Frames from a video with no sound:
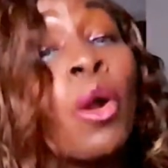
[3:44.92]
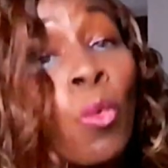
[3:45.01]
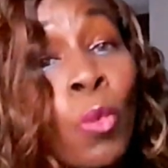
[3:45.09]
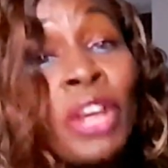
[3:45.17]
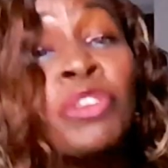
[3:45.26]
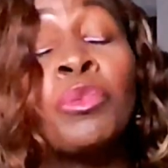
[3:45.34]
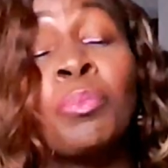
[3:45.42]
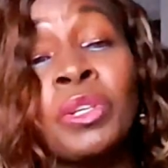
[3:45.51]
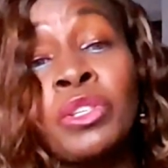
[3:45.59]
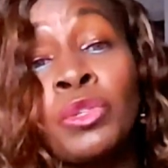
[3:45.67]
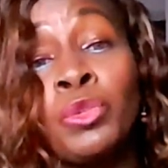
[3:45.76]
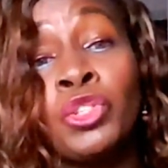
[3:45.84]
when you
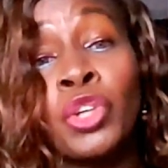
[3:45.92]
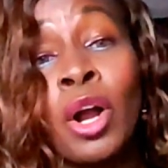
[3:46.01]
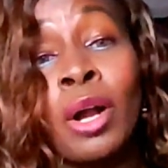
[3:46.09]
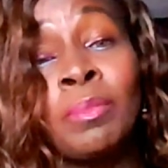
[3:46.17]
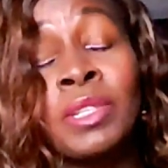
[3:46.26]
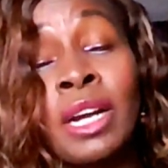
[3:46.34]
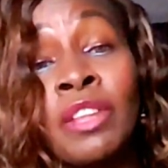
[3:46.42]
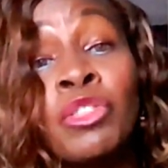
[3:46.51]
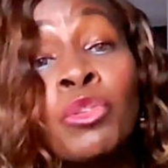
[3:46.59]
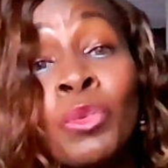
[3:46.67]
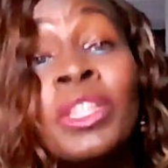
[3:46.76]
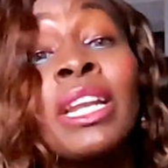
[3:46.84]
pursue jobs
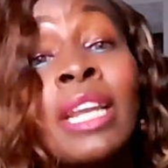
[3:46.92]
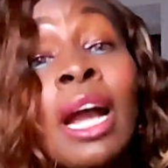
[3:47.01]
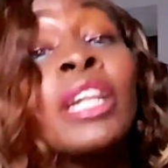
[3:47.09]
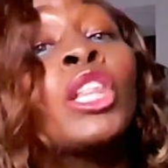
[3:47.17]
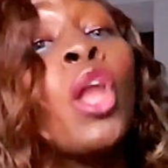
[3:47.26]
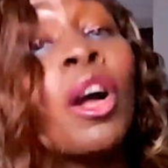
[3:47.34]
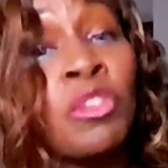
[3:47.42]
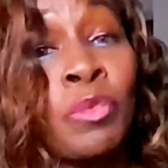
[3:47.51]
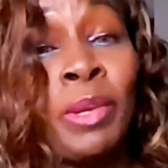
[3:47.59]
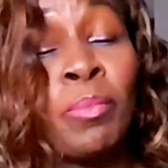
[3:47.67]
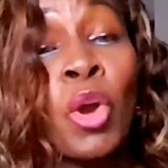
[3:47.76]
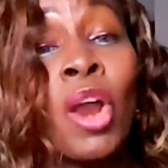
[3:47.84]
through the
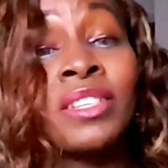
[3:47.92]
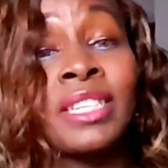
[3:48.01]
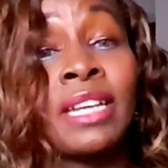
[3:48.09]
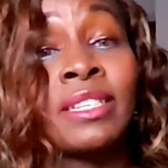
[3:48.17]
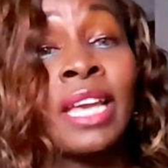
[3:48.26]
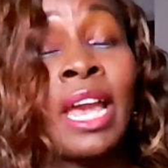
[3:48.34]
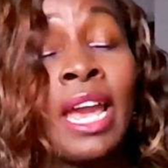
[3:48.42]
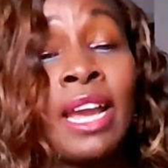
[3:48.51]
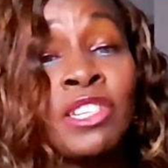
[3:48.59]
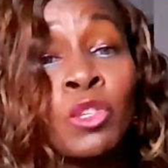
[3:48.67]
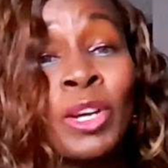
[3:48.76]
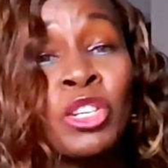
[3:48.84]
non-lottery process.
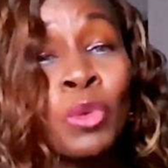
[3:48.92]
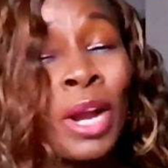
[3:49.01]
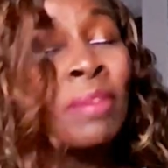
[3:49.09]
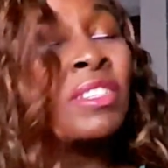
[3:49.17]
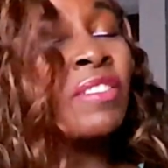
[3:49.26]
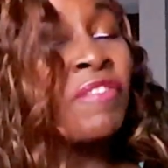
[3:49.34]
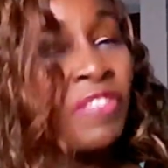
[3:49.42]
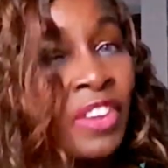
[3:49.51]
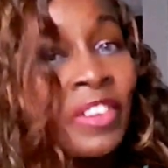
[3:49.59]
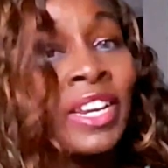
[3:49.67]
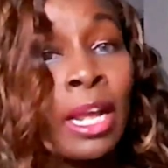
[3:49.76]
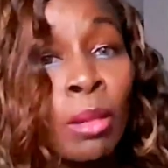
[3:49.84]
And so I do have some
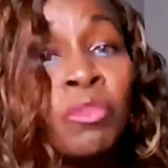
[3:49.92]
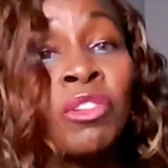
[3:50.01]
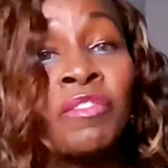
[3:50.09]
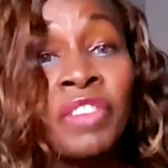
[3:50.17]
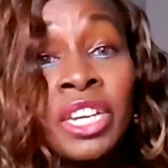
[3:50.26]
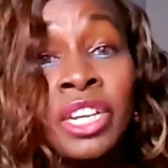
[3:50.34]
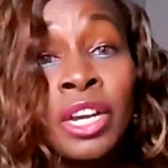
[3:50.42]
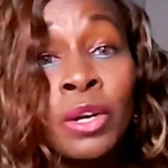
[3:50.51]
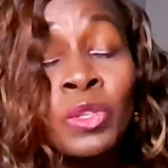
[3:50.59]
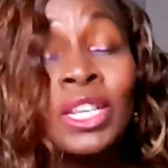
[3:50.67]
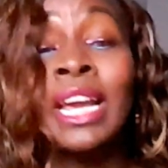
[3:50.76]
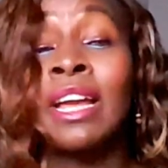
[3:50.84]
very helpful
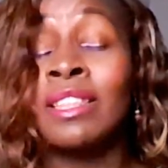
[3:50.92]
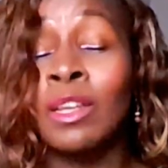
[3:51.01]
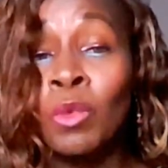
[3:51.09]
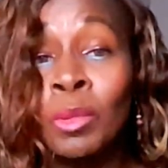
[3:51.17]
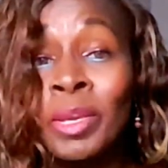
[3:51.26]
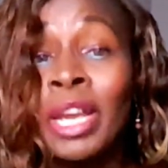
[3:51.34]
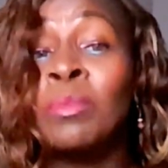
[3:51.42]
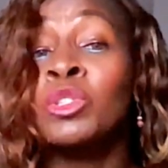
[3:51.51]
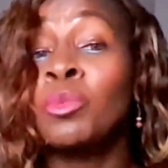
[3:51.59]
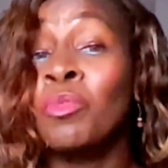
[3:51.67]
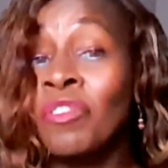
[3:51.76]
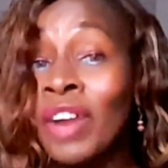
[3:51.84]
videos that will be able
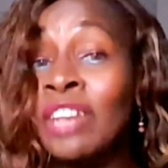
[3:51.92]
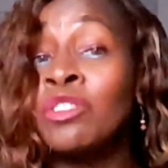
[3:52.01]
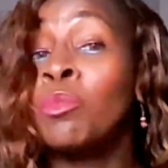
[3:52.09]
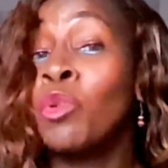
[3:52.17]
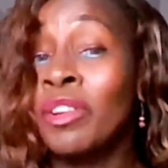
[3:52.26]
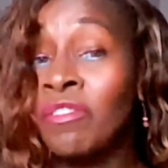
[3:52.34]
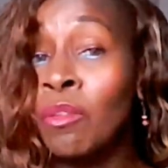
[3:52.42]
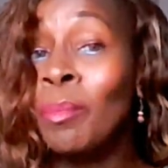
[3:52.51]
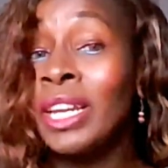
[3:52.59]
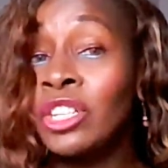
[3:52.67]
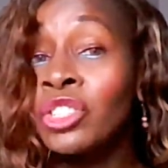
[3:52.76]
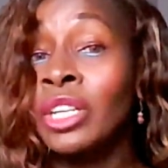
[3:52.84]
to provide you more
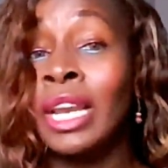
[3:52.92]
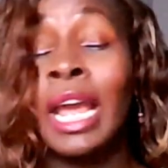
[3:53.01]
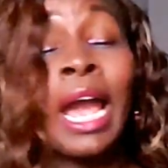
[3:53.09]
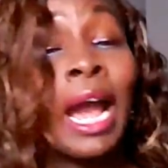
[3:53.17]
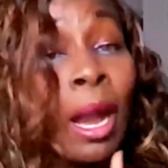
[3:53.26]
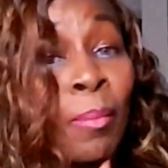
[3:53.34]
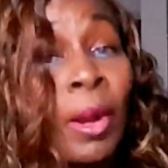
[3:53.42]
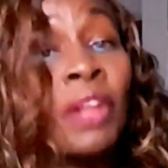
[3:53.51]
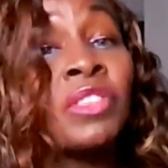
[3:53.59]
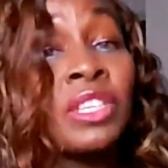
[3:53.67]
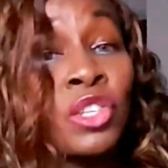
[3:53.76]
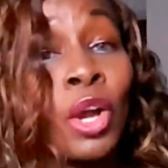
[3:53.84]
information
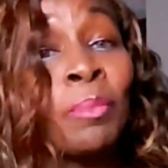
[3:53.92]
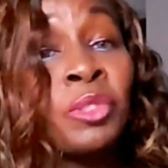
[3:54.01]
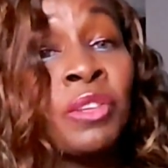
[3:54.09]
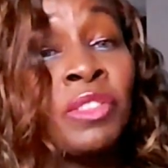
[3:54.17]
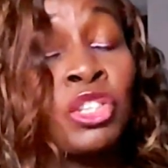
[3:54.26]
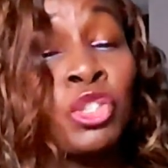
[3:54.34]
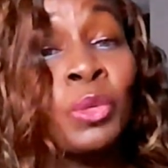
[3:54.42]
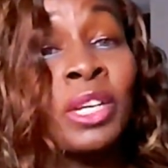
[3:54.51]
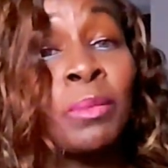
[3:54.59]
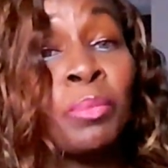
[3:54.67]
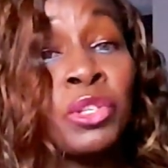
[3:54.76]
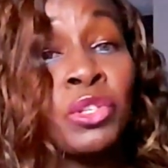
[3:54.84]
about this option that you
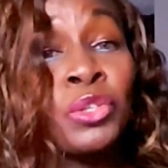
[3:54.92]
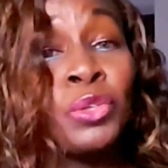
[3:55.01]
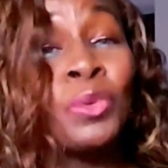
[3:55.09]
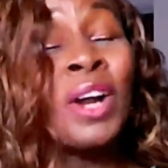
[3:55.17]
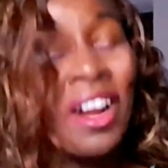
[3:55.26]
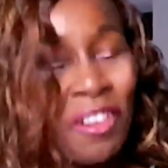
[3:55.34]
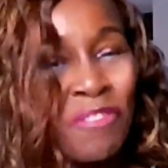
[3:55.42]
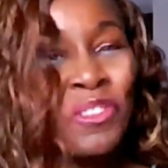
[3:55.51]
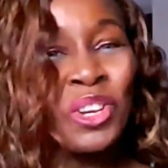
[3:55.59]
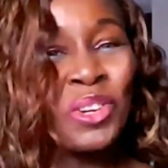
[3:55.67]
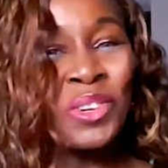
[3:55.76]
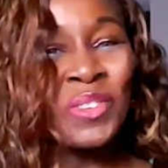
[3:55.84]
can pursue
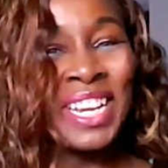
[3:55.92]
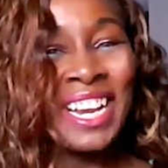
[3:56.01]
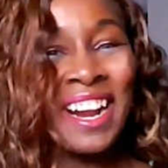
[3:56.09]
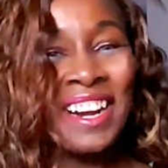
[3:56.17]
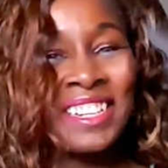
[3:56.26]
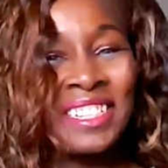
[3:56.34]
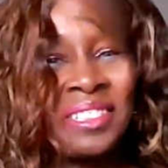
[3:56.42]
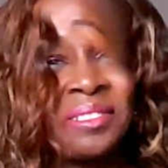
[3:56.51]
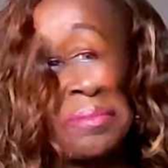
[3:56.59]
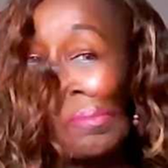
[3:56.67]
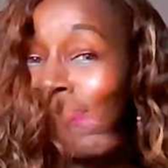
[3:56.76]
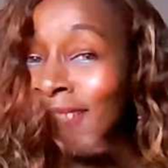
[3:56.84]
for your green card. And
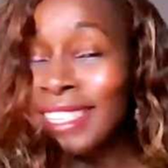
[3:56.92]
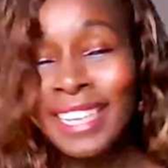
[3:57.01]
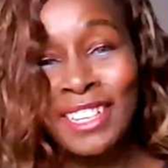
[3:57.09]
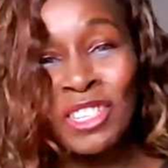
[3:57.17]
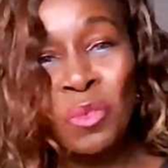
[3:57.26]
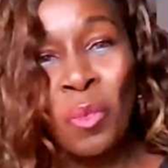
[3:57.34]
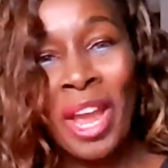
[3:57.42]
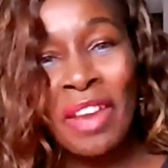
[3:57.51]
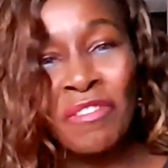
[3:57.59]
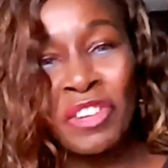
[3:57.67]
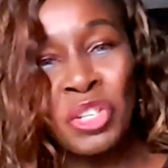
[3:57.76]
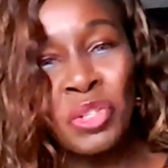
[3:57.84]
finally, the sixth way
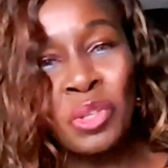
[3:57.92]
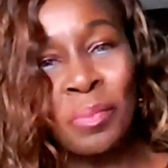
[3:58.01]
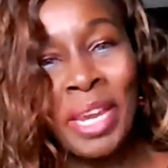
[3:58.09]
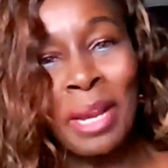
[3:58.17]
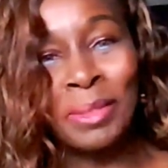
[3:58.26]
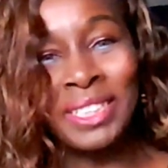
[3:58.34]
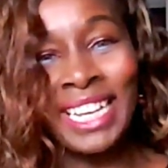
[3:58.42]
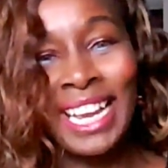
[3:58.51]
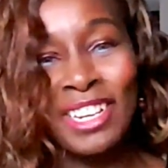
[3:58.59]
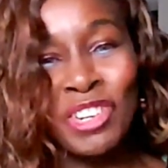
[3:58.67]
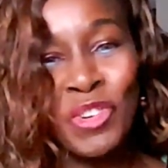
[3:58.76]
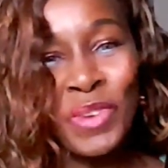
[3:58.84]
for you to be able to
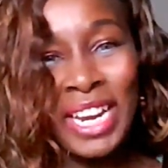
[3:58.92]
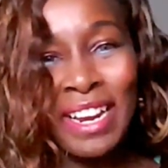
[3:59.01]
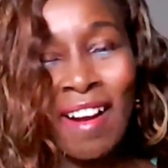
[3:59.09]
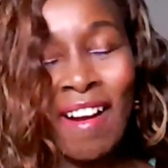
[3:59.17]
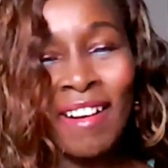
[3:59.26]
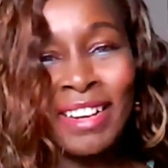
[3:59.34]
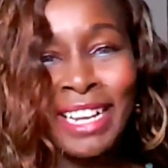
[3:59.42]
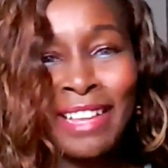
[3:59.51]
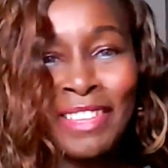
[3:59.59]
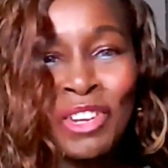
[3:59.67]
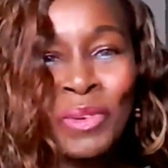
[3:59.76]
get a green card in the